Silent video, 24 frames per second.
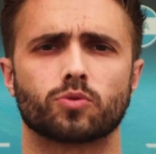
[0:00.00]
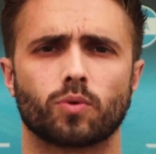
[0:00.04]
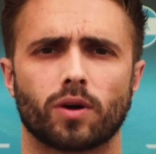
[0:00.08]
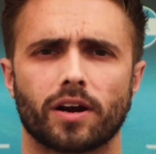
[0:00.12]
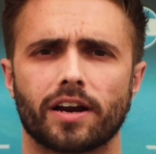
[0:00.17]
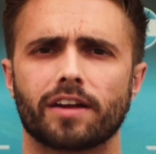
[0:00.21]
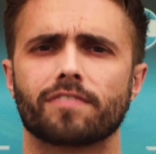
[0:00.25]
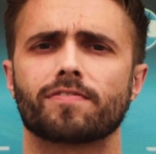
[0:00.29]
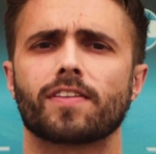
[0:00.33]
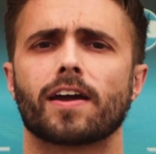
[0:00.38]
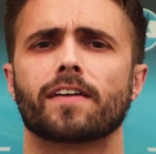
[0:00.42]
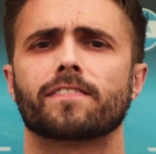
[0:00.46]
where
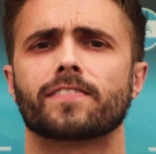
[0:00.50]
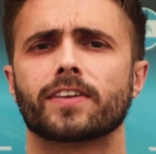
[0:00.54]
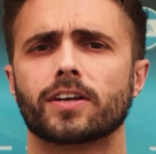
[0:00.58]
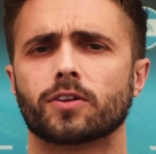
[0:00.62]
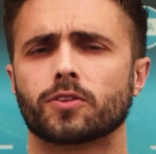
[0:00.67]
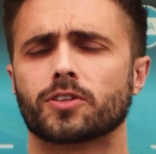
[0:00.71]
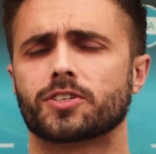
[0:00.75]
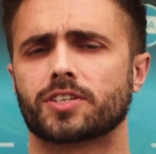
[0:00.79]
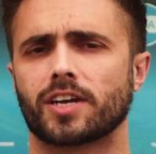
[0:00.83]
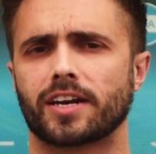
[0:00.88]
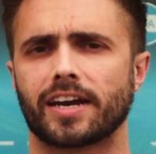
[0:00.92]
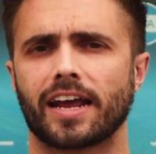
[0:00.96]
if that
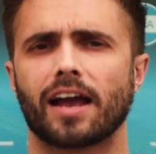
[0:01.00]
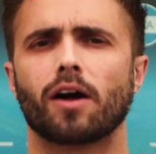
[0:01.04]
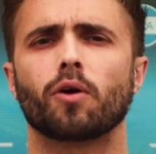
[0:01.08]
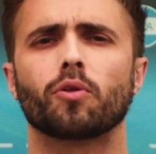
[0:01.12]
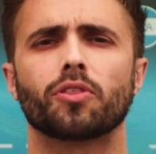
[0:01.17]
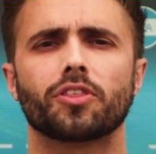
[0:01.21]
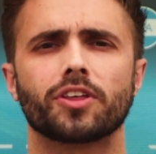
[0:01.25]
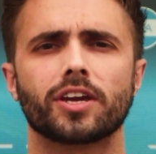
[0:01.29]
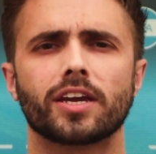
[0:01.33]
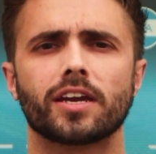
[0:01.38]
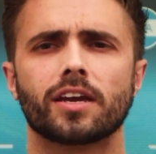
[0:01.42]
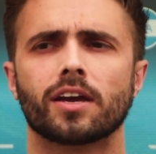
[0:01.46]
field is
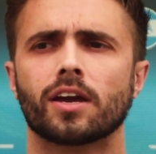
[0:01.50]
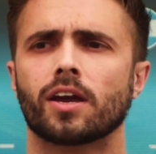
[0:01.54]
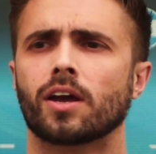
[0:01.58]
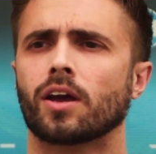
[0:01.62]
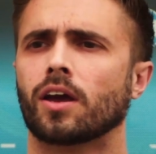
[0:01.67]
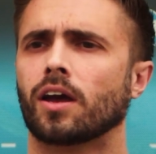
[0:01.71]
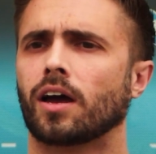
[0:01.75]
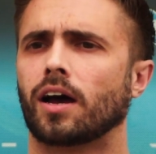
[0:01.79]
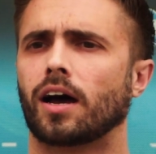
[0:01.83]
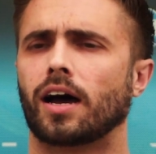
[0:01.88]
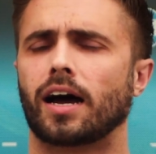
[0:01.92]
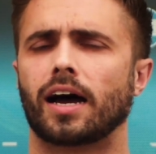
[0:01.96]
unhealthy,
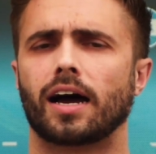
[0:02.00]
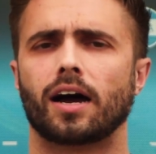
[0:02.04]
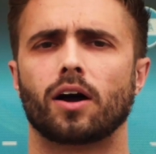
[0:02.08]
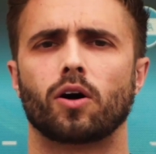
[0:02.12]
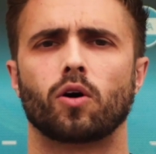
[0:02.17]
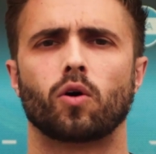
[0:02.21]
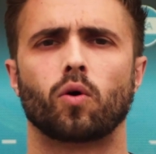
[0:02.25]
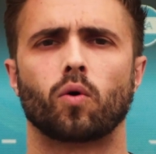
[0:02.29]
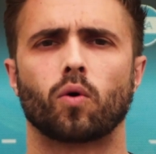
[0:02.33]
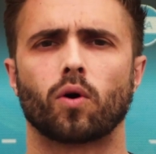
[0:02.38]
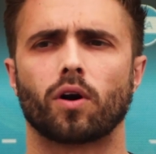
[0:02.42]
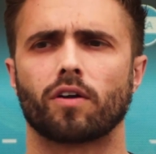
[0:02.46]

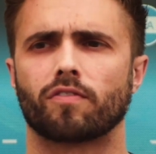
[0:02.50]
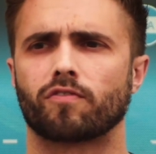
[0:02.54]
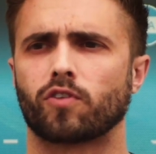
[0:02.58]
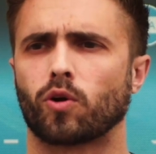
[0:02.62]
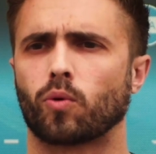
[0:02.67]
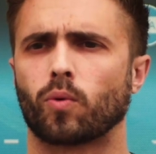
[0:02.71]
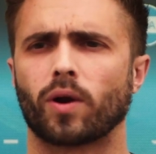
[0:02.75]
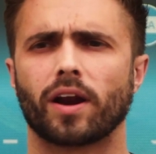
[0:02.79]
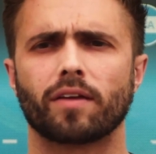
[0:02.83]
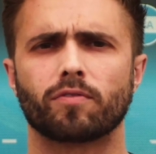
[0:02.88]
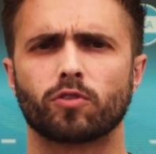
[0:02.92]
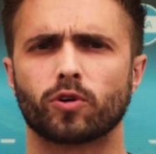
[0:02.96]
or for
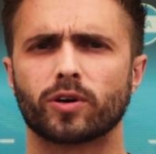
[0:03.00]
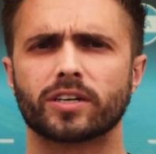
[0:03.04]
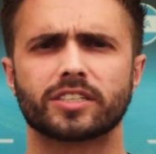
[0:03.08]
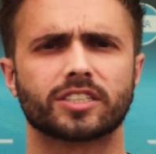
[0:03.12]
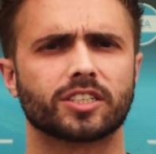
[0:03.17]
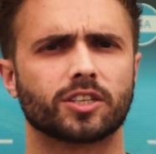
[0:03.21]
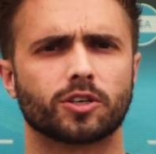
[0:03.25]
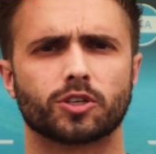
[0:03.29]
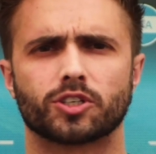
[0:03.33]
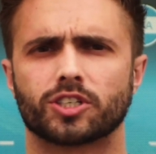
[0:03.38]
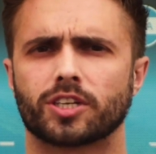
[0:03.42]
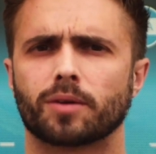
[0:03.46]
whatever
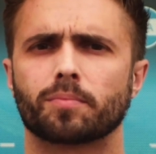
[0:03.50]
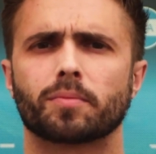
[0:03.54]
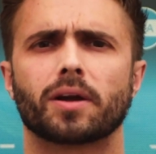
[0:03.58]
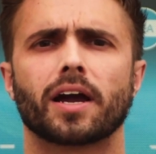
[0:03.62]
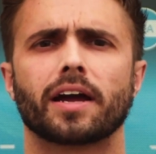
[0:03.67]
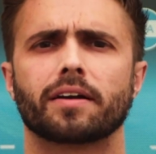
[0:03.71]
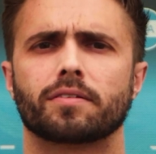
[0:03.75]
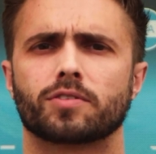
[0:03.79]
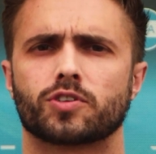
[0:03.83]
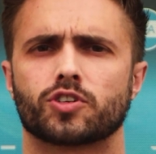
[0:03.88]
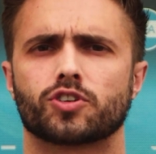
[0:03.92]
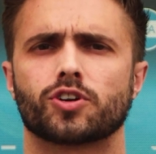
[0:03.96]
reason there's some
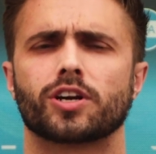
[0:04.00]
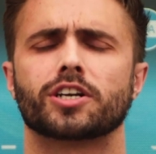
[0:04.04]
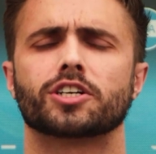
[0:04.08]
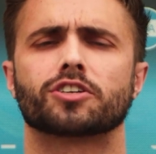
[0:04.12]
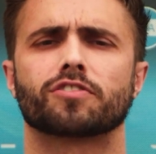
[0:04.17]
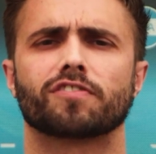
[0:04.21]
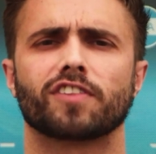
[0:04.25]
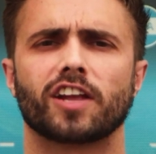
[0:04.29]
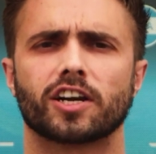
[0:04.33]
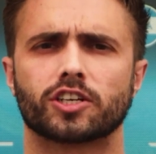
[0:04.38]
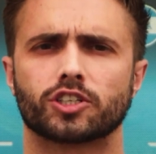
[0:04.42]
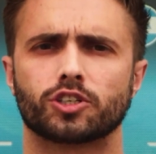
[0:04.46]
kind of strange
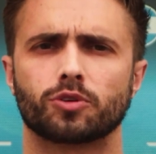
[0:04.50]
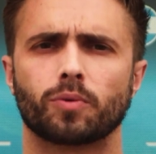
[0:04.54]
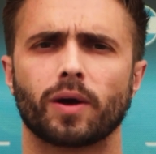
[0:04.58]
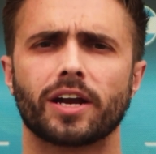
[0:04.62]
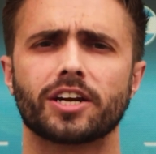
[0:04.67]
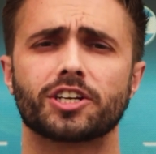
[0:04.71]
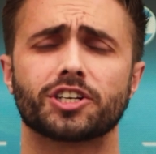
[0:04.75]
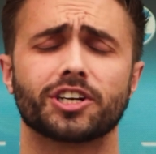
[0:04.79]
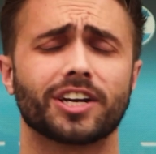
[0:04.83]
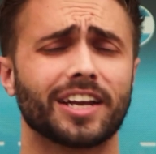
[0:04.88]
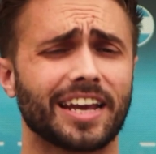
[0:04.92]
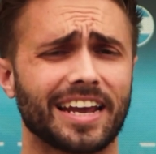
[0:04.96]

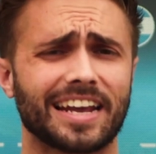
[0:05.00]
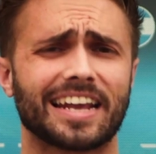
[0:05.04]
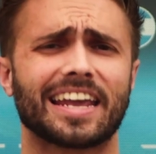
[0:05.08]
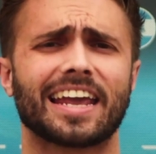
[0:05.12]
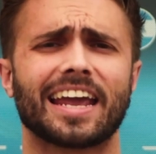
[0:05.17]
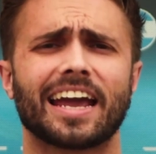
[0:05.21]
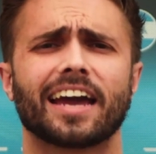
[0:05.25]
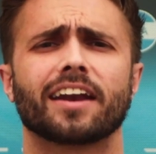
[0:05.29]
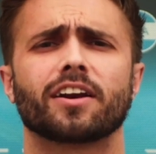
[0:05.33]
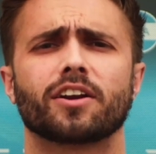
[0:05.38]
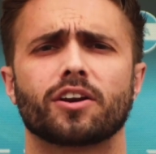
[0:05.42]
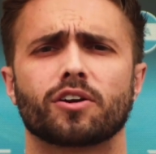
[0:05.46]
fluctuation, it
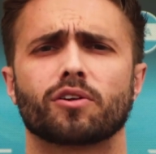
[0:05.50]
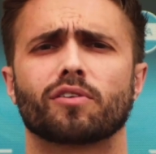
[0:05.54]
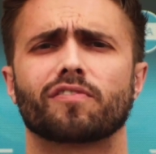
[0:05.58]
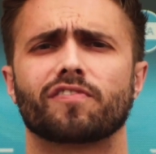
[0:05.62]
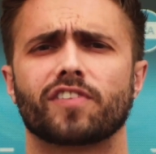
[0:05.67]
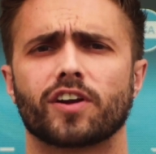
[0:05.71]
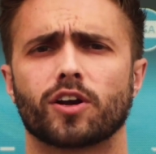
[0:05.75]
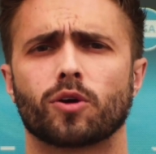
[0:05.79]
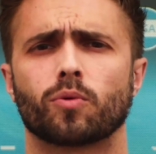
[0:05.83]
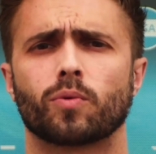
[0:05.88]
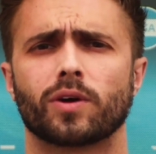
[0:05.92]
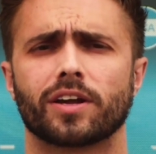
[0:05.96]
can
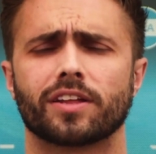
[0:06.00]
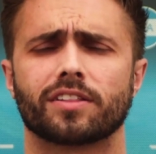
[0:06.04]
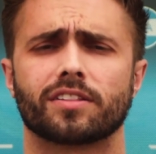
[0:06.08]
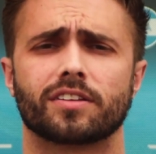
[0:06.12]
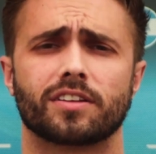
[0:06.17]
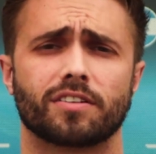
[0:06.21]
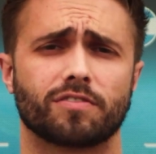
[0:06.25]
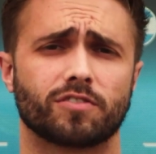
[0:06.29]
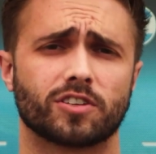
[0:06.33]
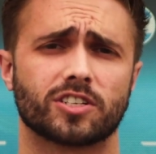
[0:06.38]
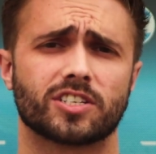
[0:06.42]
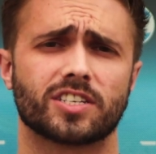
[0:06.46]
interfere with
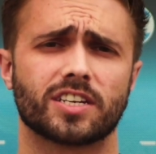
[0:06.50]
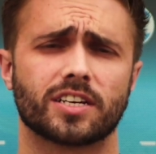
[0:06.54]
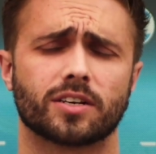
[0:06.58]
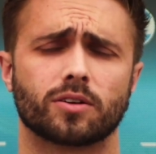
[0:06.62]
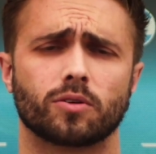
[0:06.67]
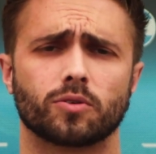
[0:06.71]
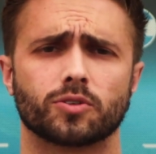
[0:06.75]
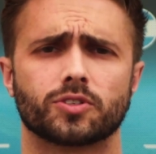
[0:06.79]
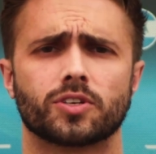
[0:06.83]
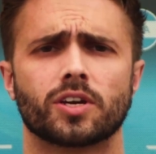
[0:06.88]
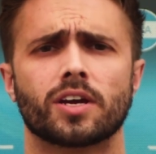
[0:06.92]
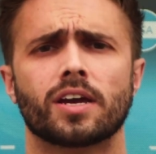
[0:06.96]
different
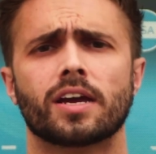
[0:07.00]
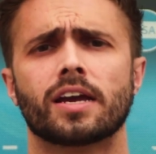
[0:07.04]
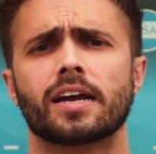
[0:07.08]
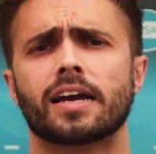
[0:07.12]
signals.